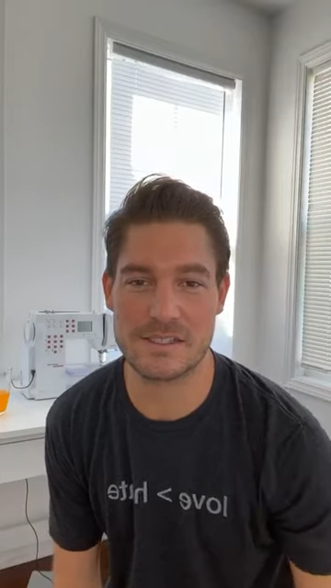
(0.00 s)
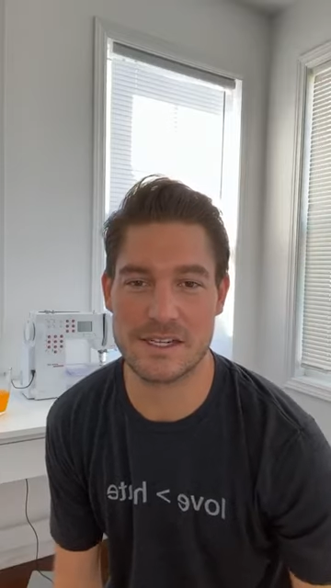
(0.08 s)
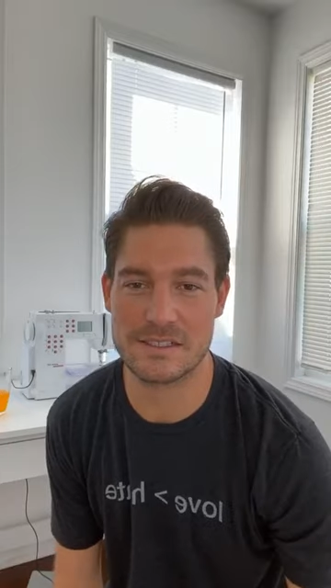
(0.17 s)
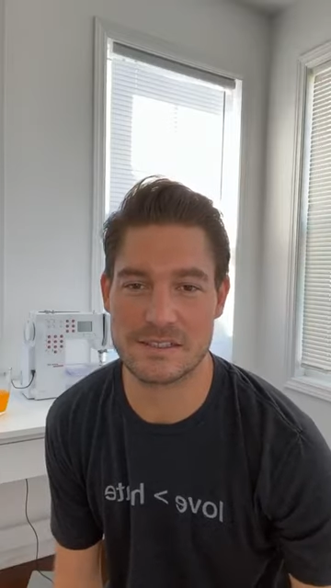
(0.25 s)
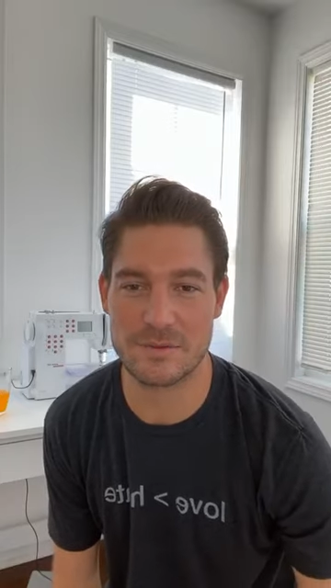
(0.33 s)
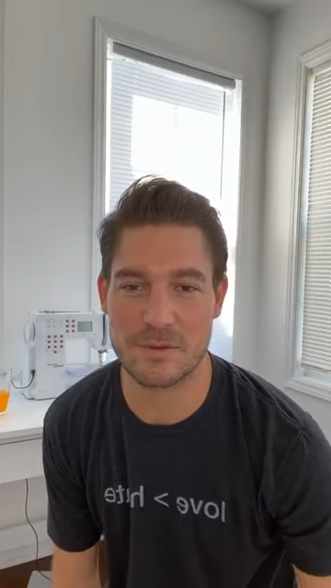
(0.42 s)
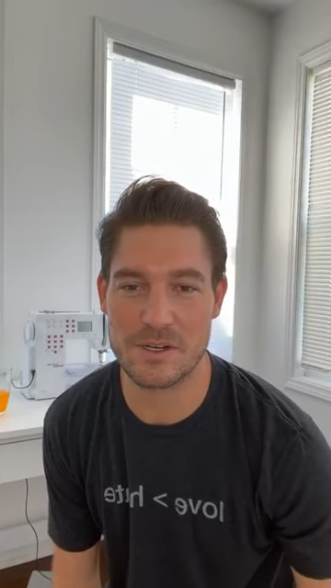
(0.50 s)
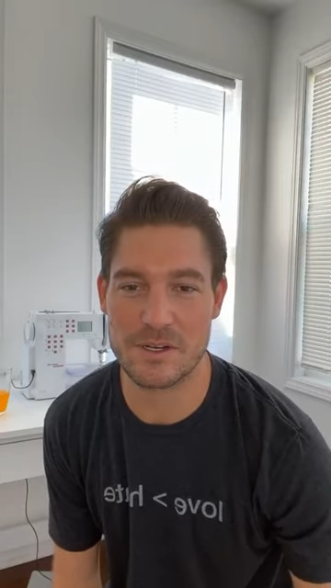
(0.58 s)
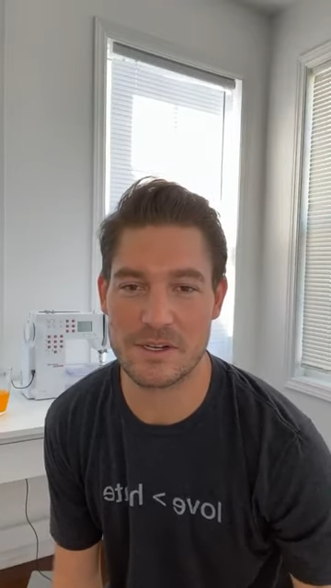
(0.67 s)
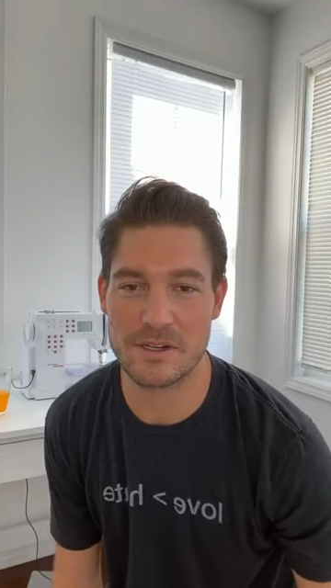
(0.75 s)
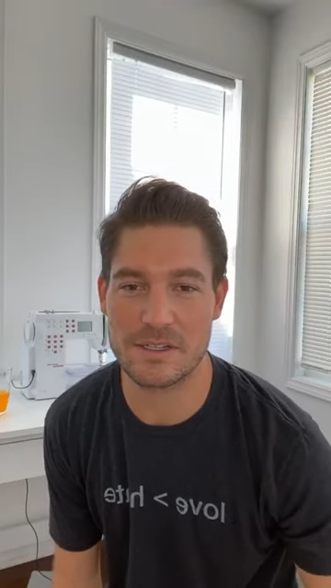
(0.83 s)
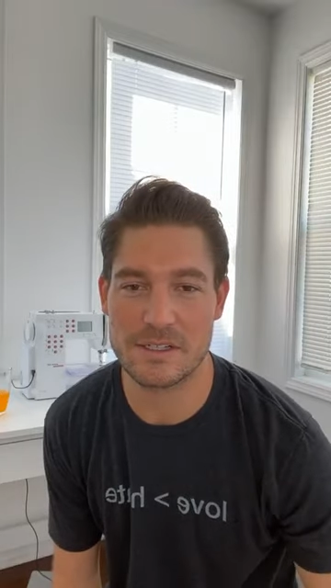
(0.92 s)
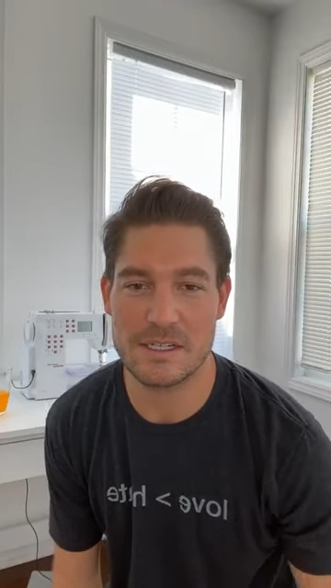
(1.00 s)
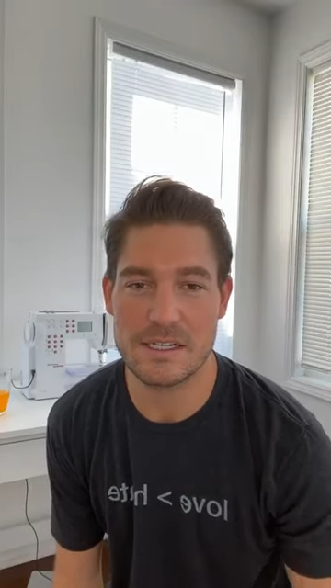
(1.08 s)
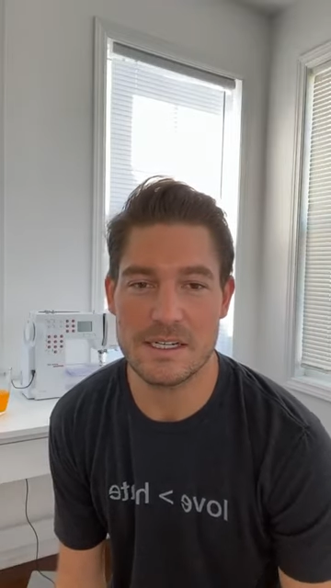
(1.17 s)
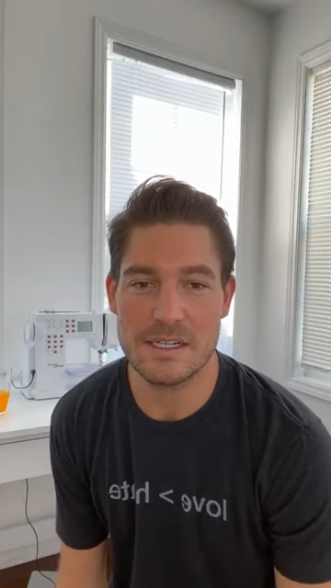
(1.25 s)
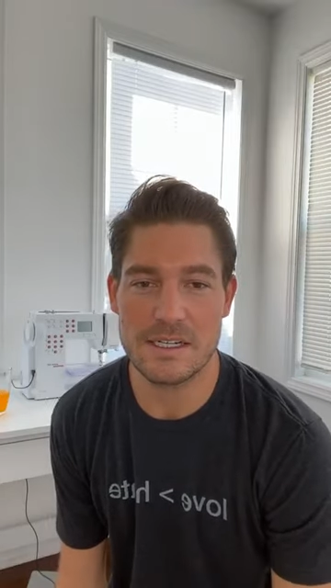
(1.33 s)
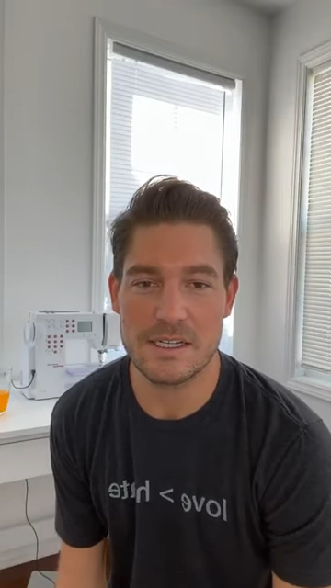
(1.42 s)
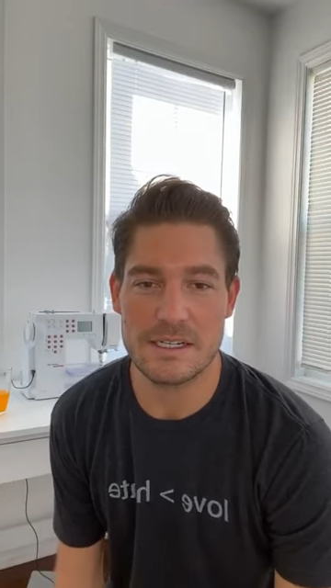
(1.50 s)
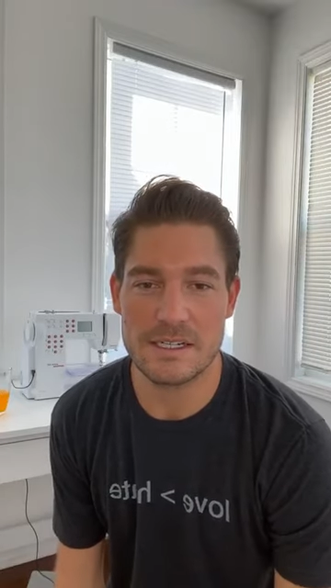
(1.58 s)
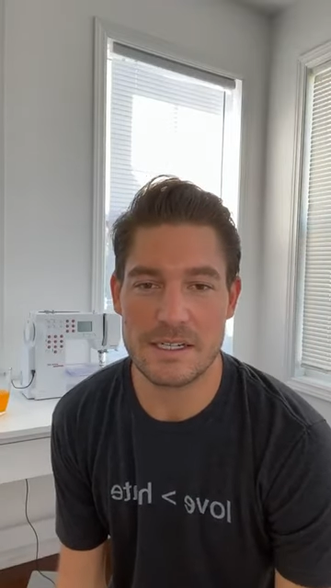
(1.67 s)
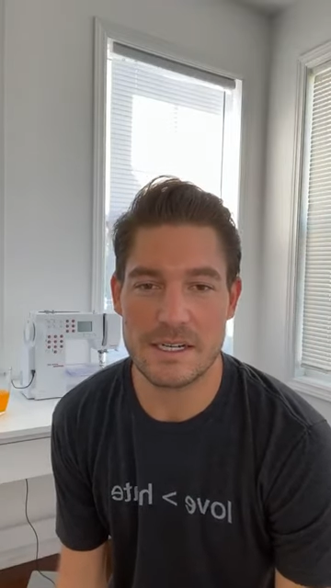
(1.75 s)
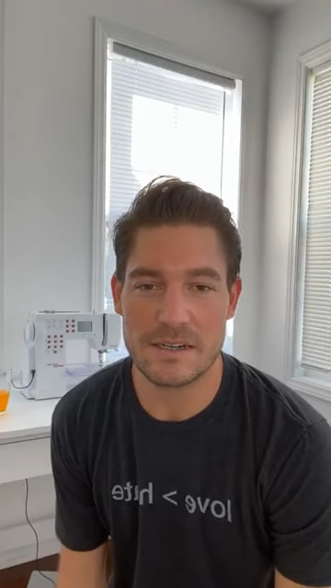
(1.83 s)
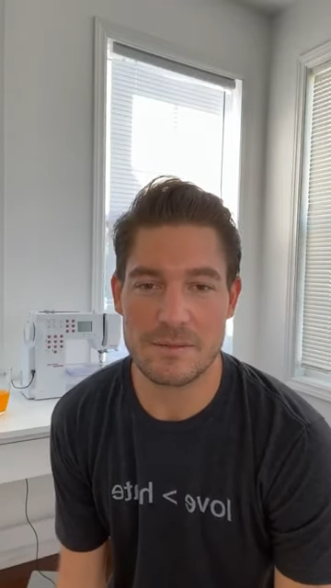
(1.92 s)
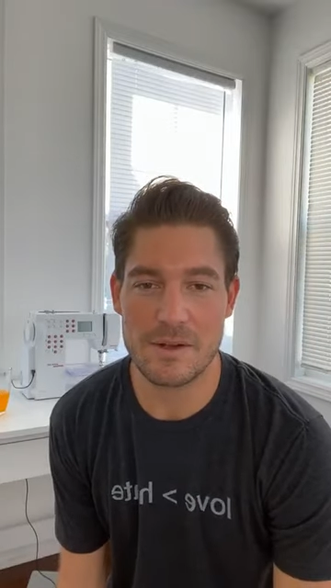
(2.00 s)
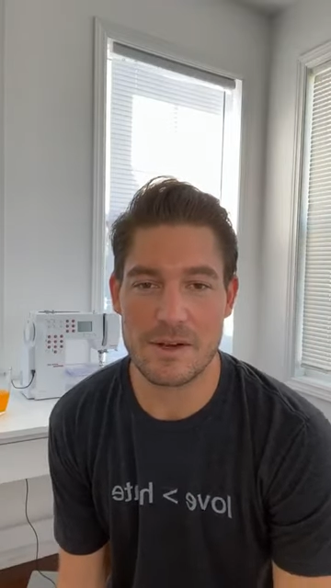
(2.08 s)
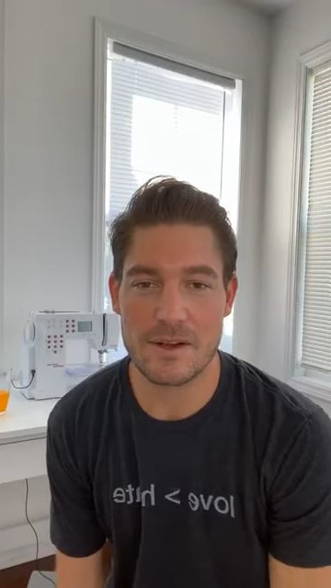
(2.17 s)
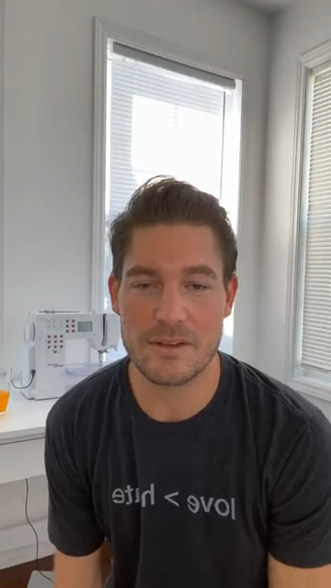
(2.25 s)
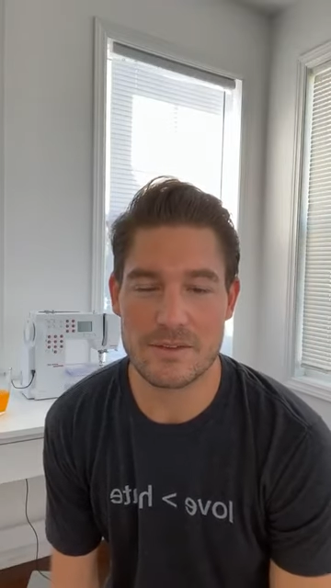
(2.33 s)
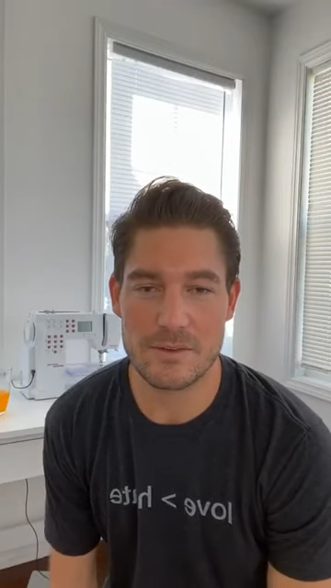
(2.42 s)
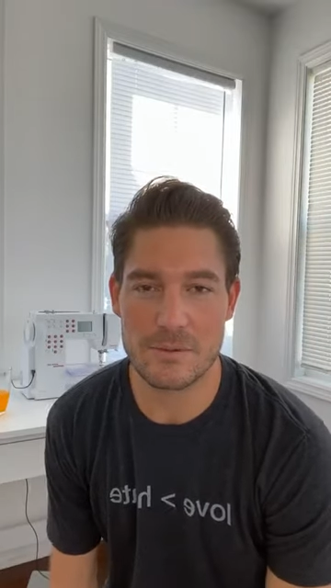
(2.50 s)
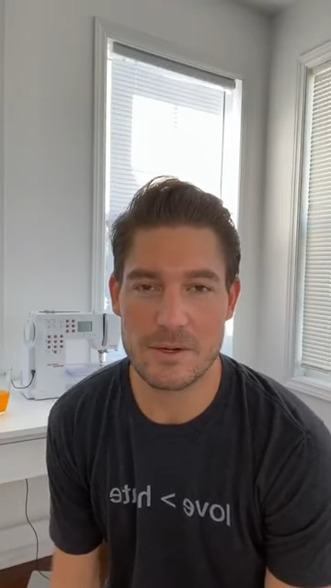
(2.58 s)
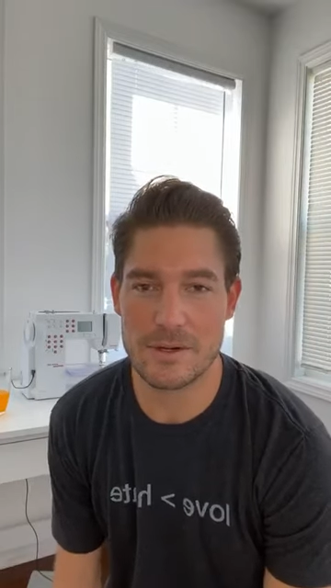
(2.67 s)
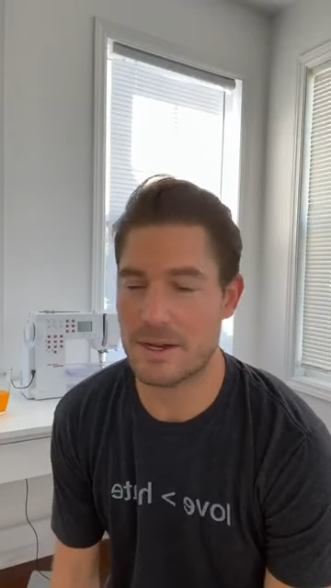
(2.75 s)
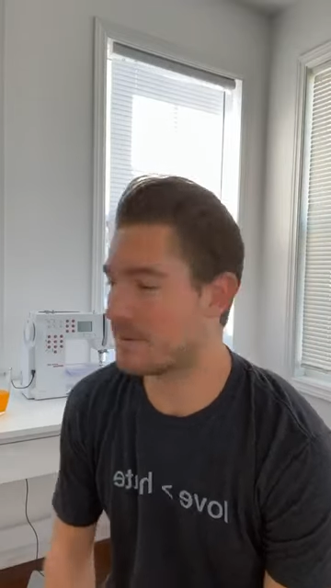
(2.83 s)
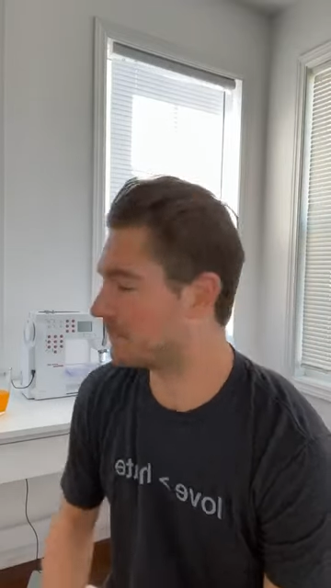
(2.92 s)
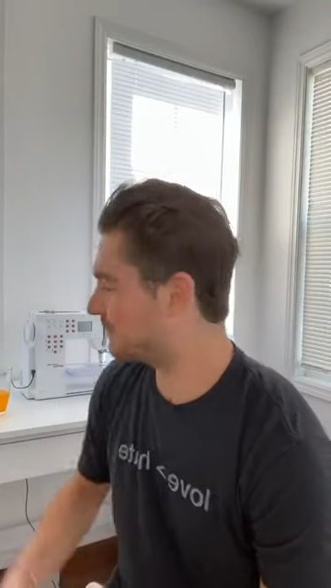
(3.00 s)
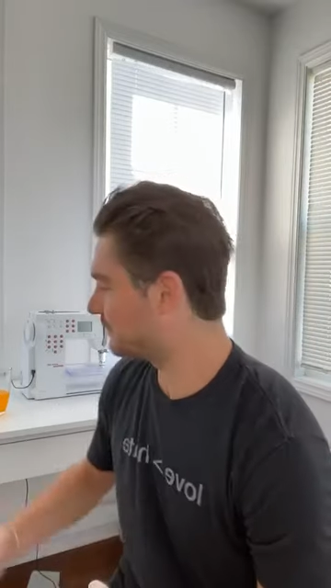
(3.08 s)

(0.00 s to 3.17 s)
how's everyone done? Yeah, come on, Austen, where you at?